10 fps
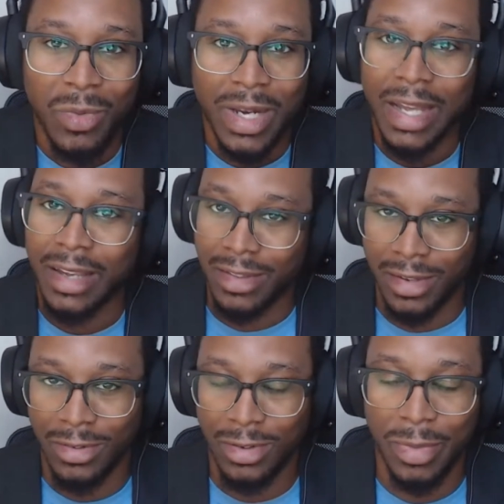what I
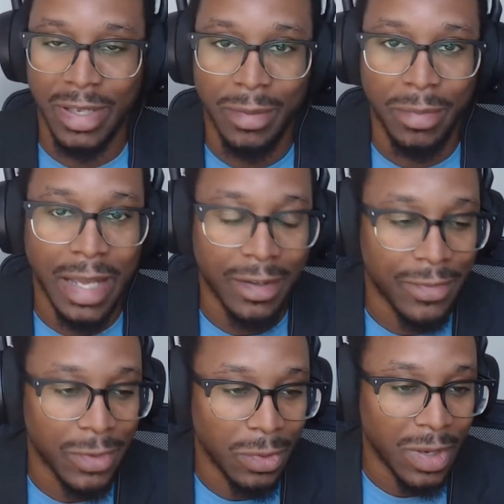consider to be a black
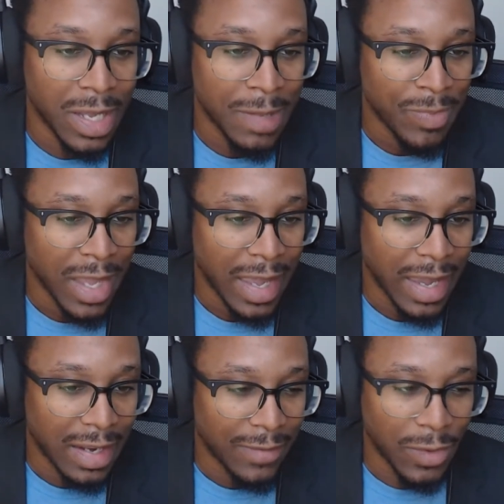food.
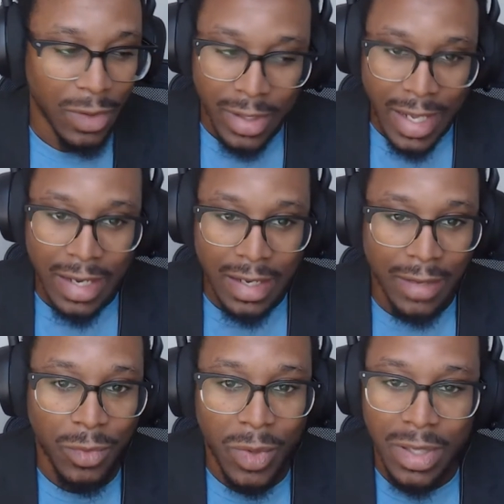And if you look at it,
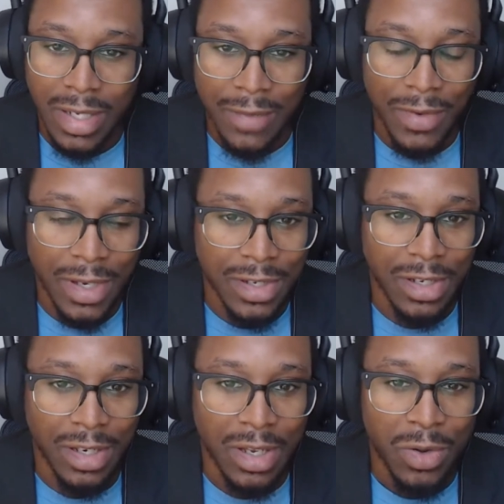if you read the
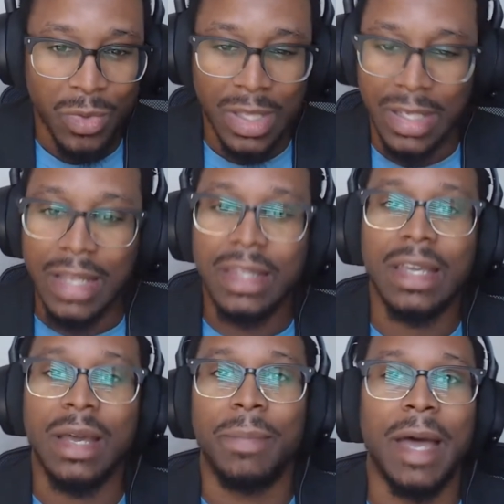definition, really
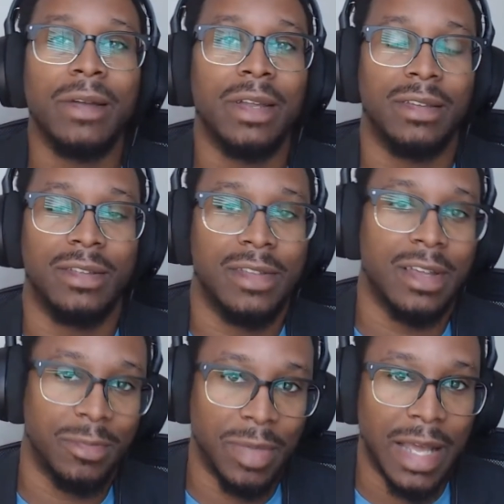nothing about it
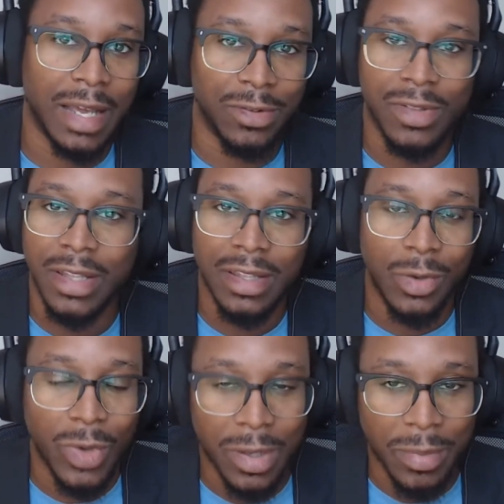says black. There's nothing
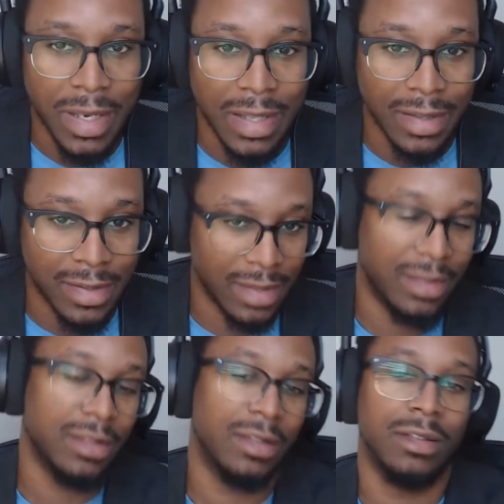on Wikipedia that says
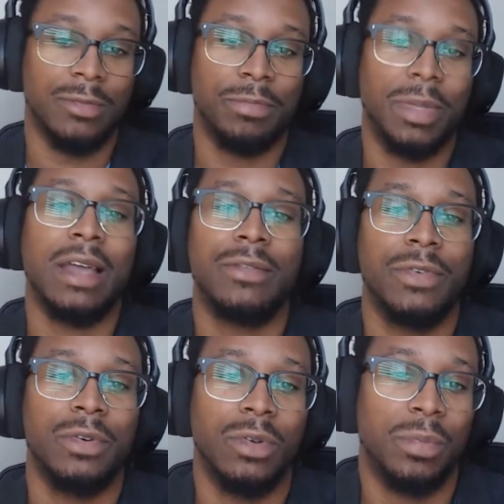this is a black
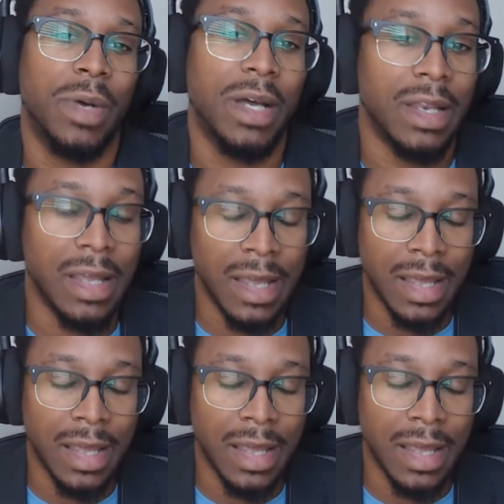food, but